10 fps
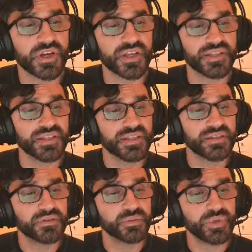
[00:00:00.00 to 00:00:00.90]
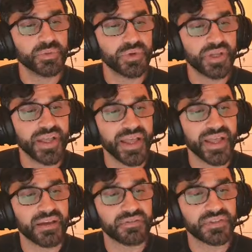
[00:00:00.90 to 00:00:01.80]
ID, we will
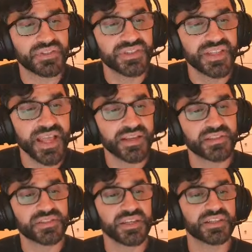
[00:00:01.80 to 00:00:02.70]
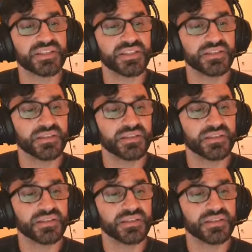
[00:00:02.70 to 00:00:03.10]
have a status ID,